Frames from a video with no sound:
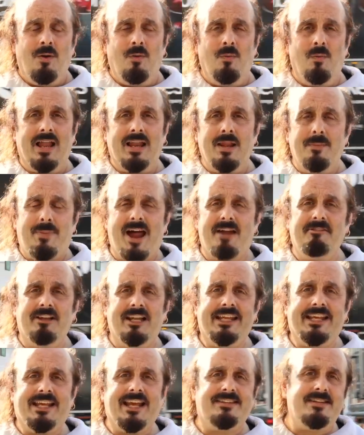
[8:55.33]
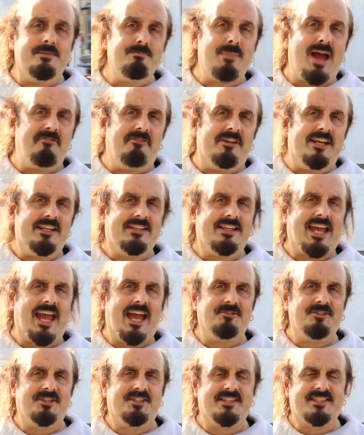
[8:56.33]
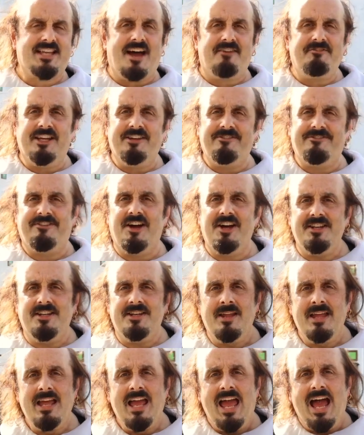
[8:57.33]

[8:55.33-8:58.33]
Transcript: Well, apparently getting married counts as having fun,